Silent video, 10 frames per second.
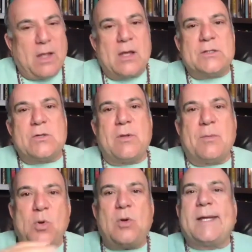So the
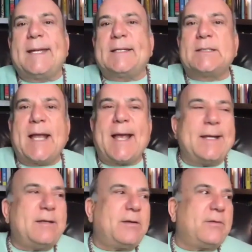book is
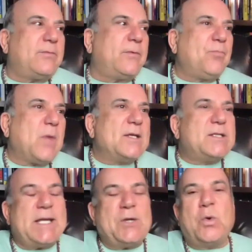kind of
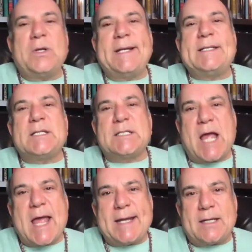secretly
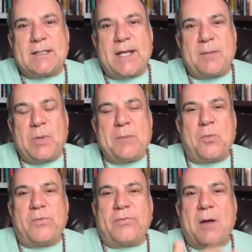designed to take
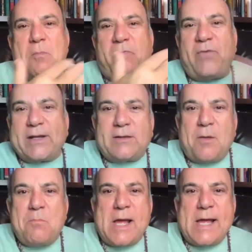people from
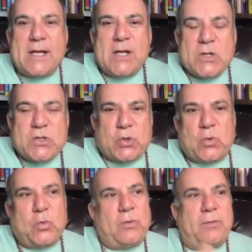victim
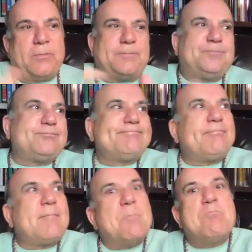to
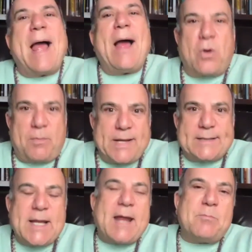
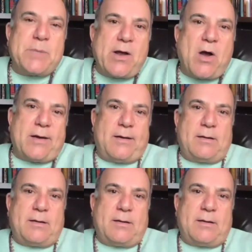empowerment and beyond.